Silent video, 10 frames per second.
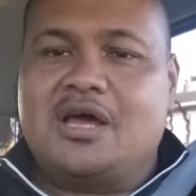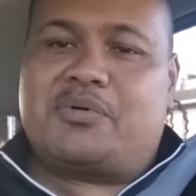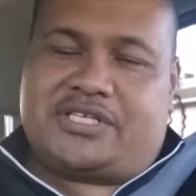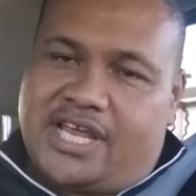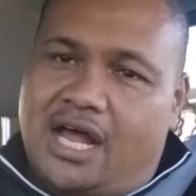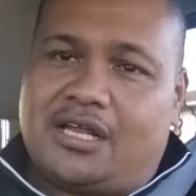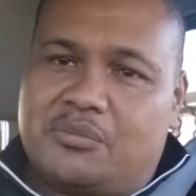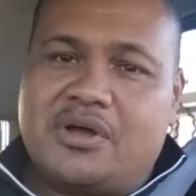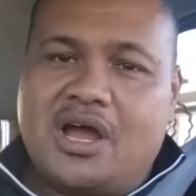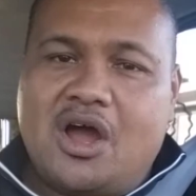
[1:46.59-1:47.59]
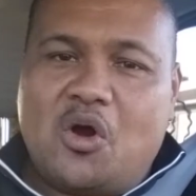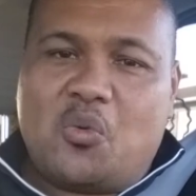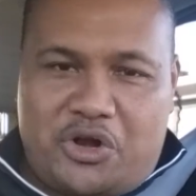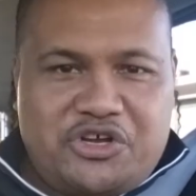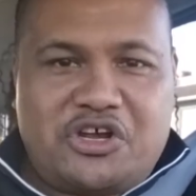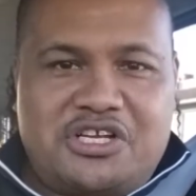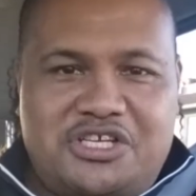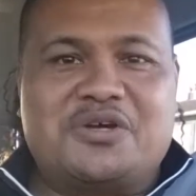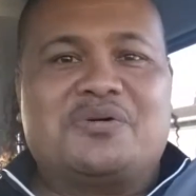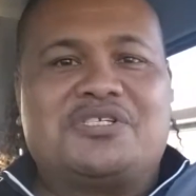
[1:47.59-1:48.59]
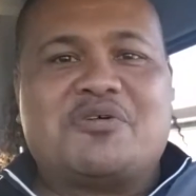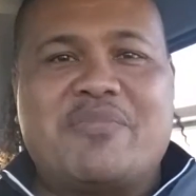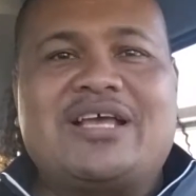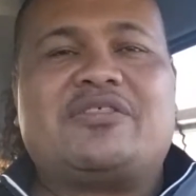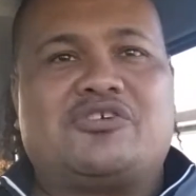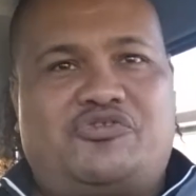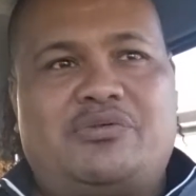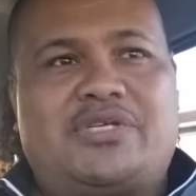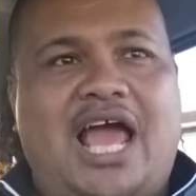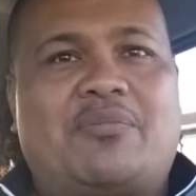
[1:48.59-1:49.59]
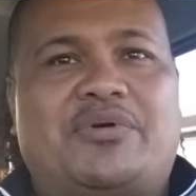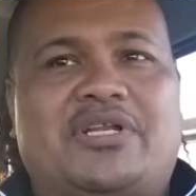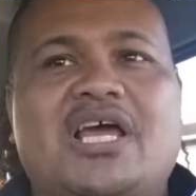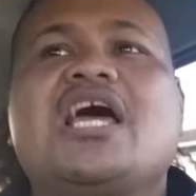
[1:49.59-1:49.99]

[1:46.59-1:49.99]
But tell them what you're going to do to make those dreams happen.